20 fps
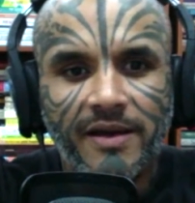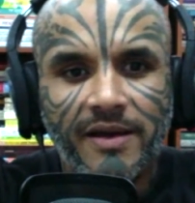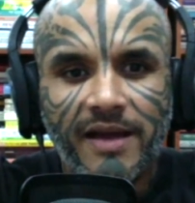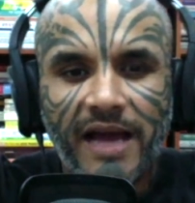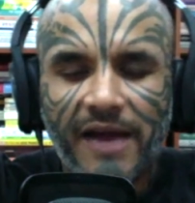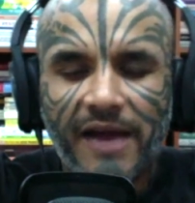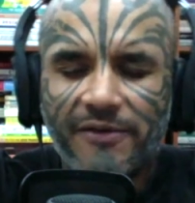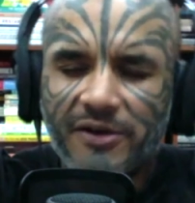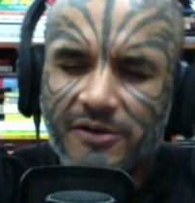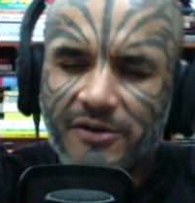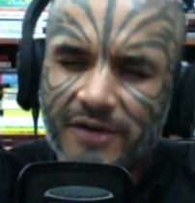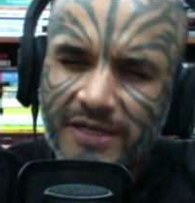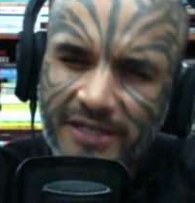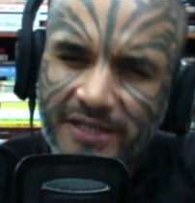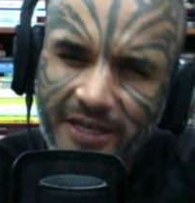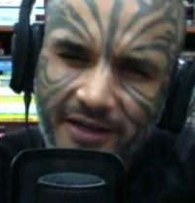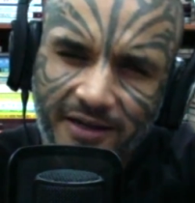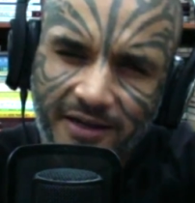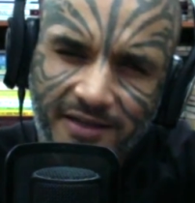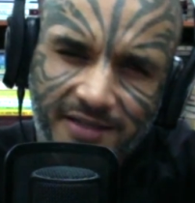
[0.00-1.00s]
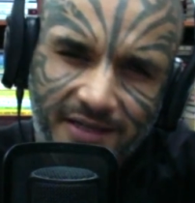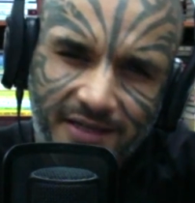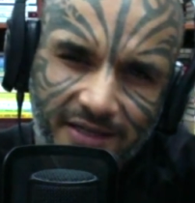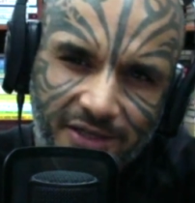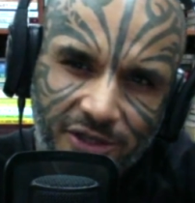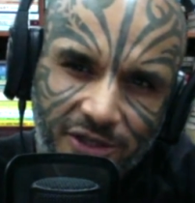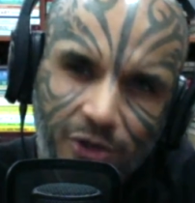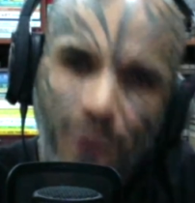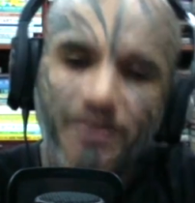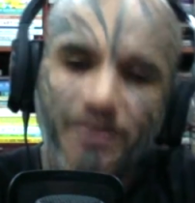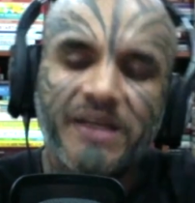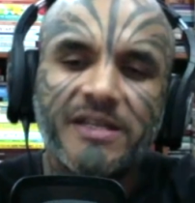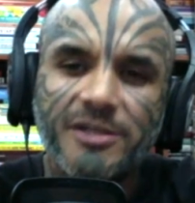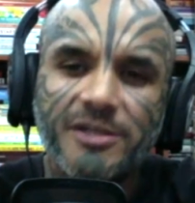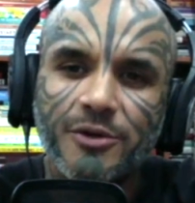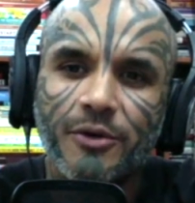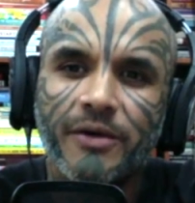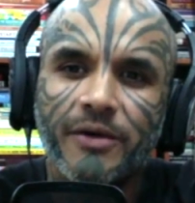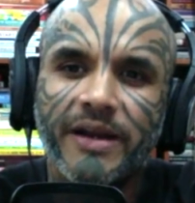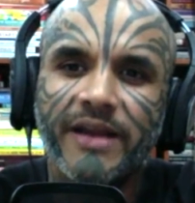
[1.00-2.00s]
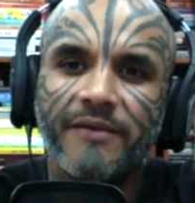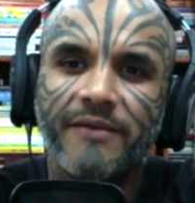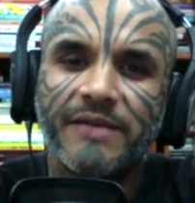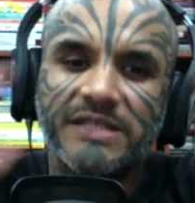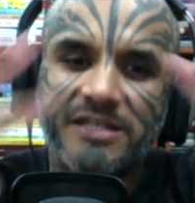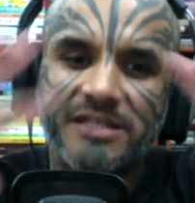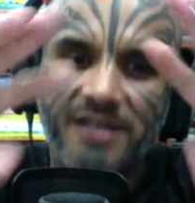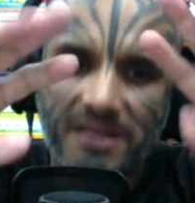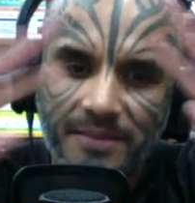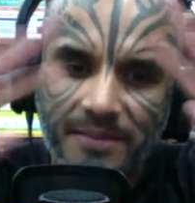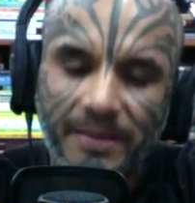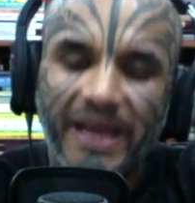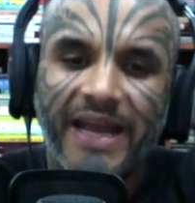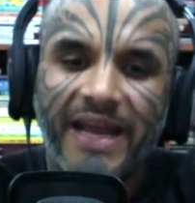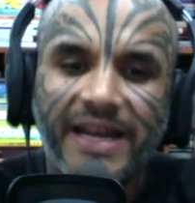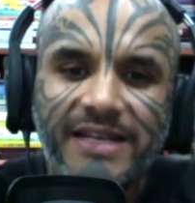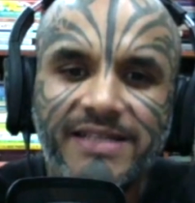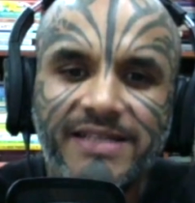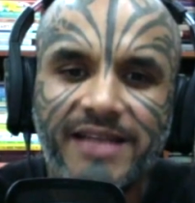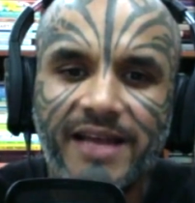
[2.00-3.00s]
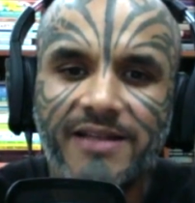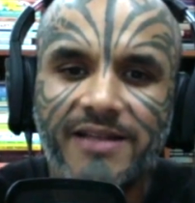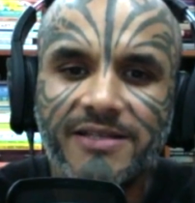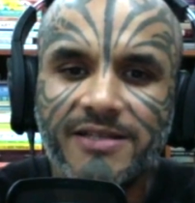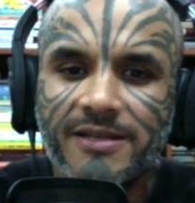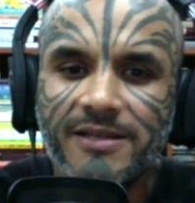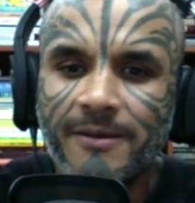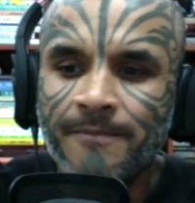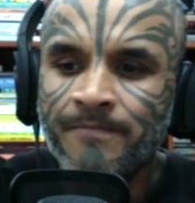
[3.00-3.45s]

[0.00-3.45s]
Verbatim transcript: have a ridiculously stupid story which doesn't make any sense,